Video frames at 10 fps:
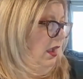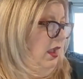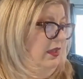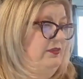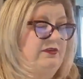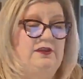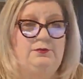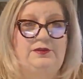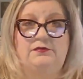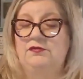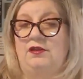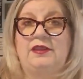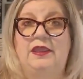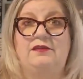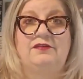The settlement,
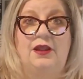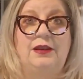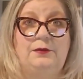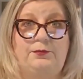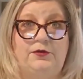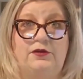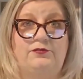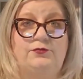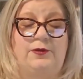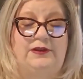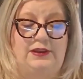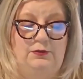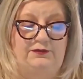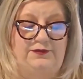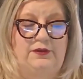again, is not approved. Right now,
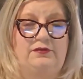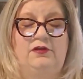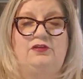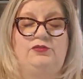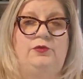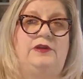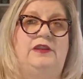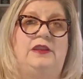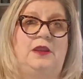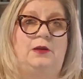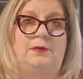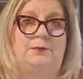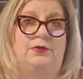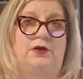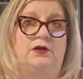as long as you are an NAR
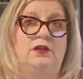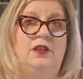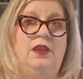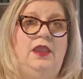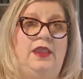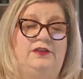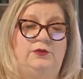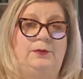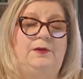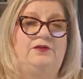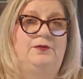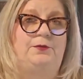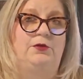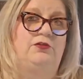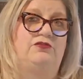member and you are part of a
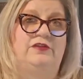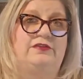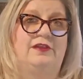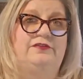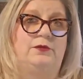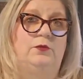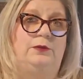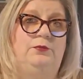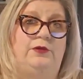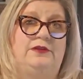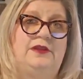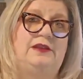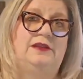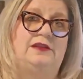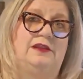brokerage that's less than
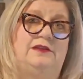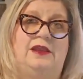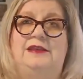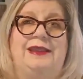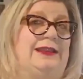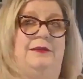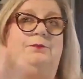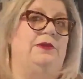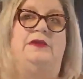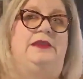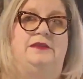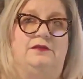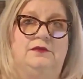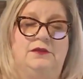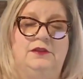$1.99999
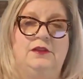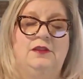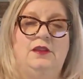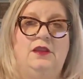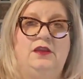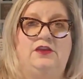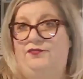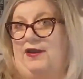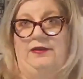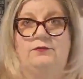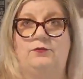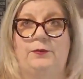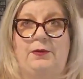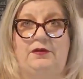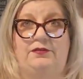billion, you're fine. We're
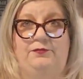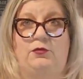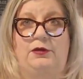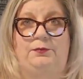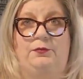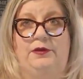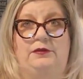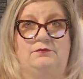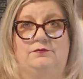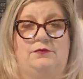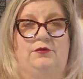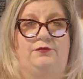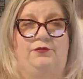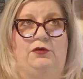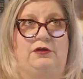part of the
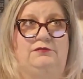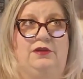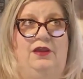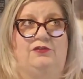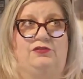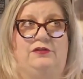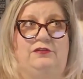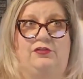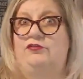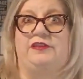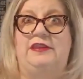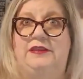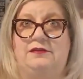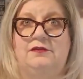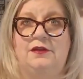
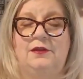$413